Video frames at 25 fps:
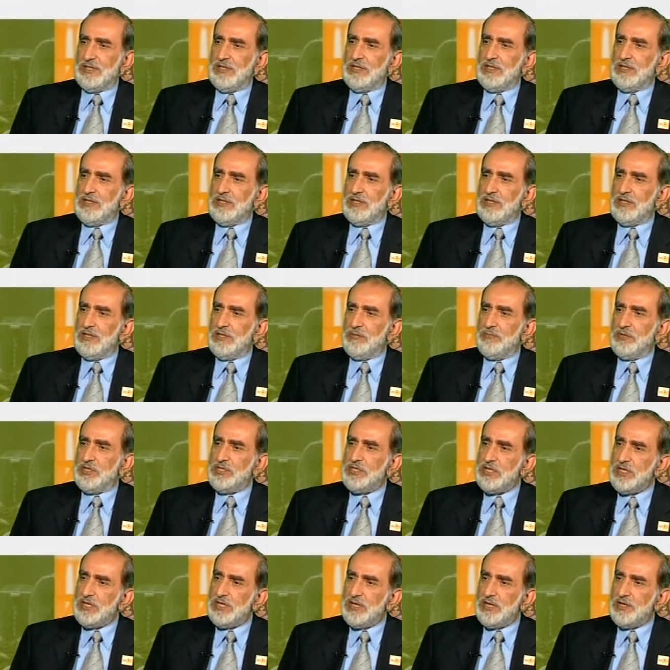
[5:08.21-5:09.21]
In, in
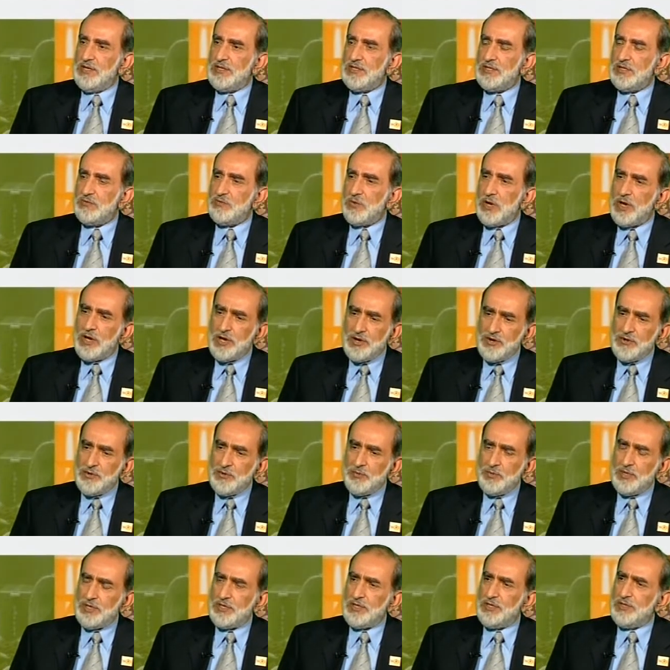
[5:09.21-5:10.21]
Medina, he said, why are
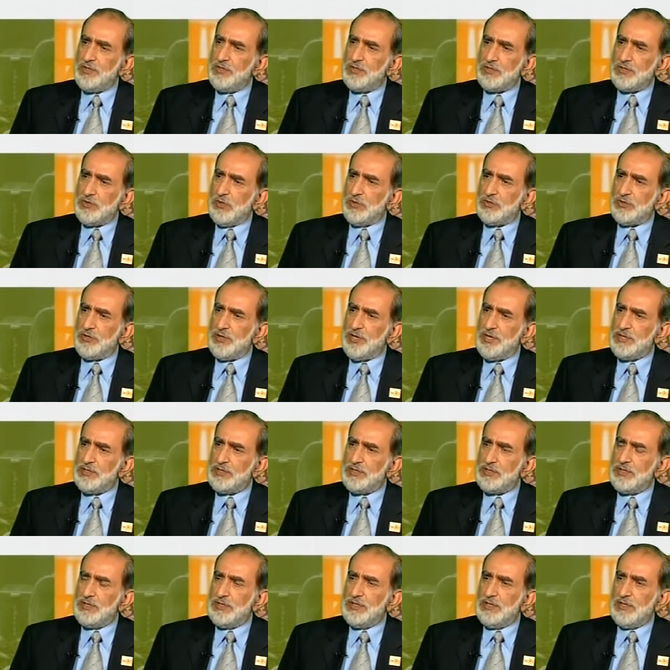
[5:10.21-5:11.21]
you begging? It's not
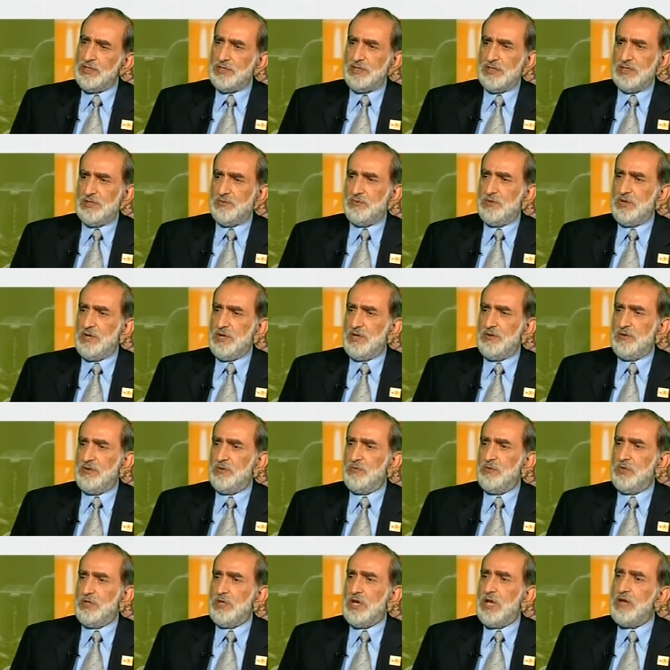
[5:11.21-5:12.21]
right. He says,
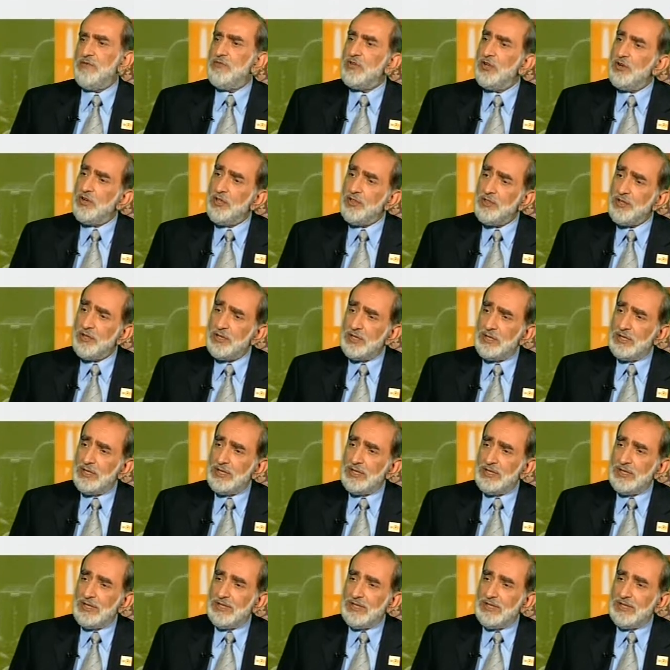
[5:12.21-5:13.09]
well, well I have got nothing.